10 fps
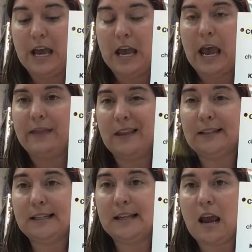And then
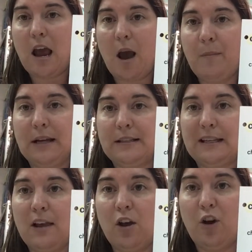today I picked
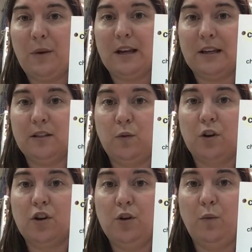yellow because
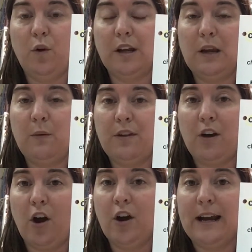we're working with
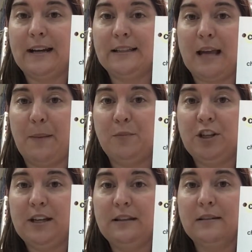our
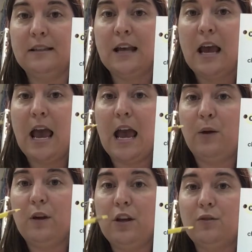exceptions,
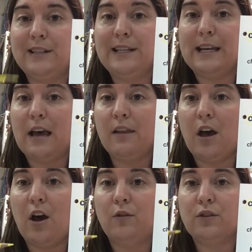and we use
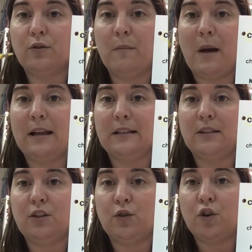yellow to remind us
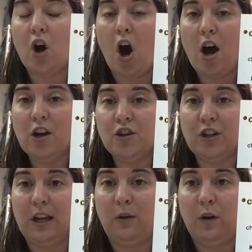to
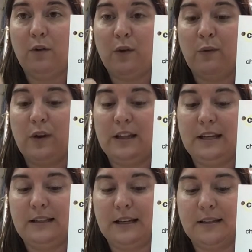caution when we read
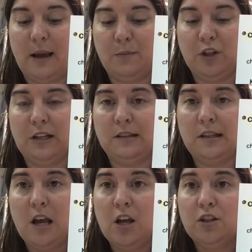these exceptions.
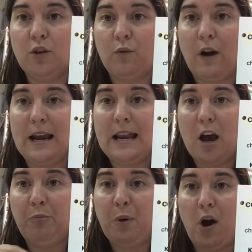So right
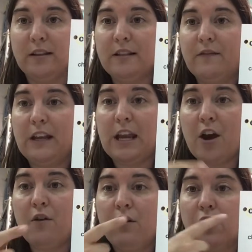now, pause the
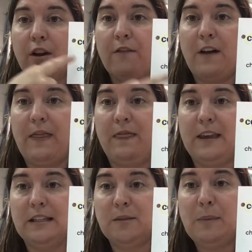video, go find
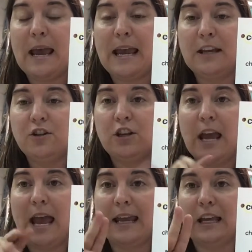this page,
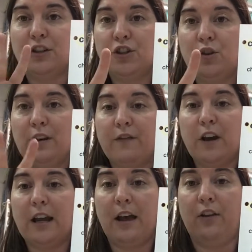and get 2
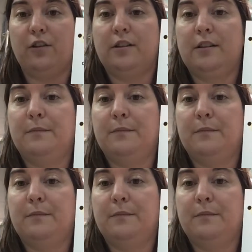different colors.